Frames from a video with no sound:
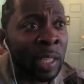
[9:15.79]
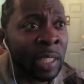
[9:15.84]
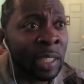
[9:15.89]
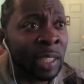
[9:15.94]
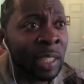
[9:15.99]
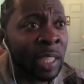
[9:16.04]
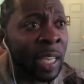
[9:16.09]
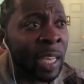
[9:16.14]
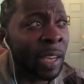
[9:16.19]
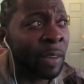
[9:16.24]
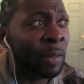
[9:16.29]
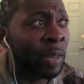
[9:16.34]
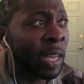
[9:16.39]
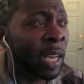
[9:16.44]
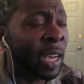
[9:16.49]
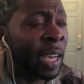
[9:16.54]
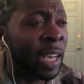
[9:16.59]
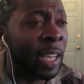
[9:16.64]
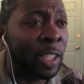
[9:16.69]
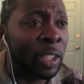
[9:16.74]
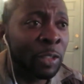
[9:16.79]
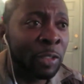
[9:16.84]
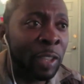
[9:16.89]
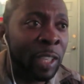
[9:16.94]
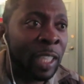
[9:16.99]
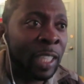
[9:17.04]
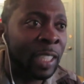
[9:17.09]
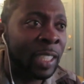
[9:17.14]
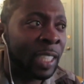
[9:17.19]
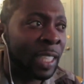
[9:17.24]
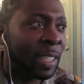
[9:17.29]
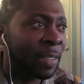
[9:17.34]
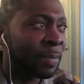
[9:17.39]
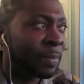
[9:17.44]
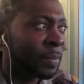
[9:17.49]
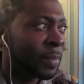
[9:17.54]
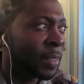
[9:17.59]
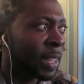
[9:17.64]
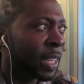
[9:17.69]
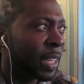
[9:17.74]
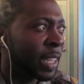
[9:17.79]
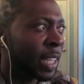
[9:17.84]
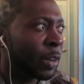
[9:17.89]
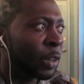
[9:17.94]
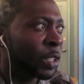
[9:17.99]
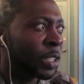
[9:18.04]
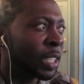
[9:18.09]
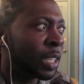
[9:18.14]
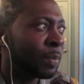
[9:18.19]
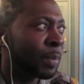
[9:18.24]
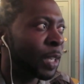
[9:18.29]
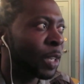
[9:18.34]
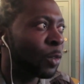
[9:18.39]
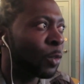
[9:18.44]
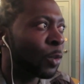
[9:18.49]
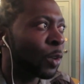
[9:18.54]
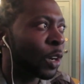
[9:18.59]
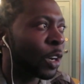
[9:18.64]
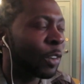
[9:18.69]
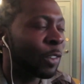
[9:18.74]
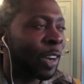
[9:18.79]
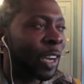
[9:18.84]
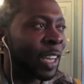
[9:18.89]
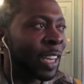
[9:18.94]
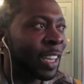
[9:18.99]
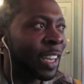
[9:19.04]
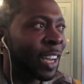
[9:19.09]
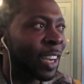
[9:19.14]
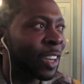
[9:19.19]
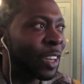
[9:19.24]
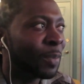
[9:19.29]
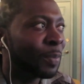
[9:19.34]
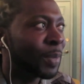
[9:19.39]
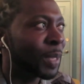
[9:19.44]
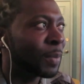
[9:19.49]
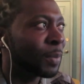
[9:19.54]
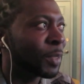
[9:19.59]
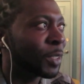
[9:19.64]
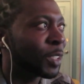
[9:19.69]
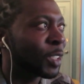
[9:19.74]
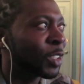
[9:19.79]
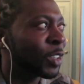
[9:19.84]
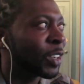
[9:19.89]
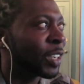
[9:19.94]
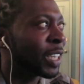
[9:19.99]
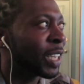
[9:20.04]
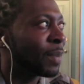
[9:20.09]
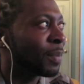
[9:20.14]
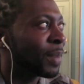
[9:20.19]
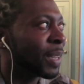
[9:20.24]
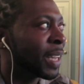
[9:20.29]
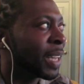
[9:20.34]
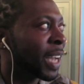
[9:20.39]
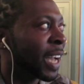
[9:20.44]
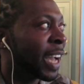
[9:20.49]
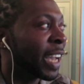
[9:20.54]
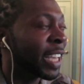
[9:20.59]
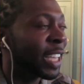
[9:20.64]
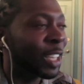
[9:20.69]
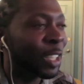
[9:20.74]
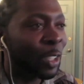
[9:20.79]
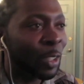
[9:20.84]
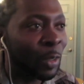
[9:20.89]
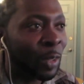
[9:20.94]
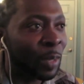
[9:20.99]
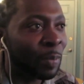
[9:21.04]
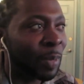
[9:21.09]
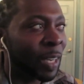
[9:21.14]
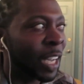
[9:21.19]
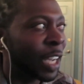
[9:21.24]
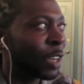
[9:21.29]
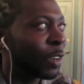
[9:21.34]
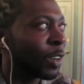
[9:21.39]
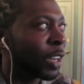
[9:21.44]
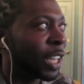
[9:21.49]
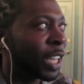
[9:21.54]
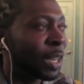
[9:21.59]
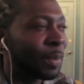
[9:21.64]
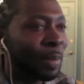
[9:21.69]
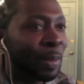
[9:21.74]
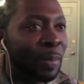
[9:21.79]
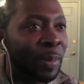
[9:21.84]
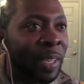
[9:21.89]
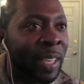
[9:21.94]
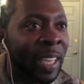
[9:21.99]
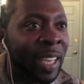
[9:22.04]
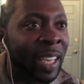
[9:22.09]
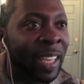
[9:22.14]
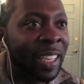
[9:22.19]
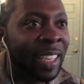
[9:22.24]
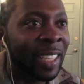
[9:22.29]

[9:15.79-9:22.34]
Just like when I got into real estate, they would tell me to walk around and knock on people's door, and I'm like, I can do it, but I know a lot of people can't.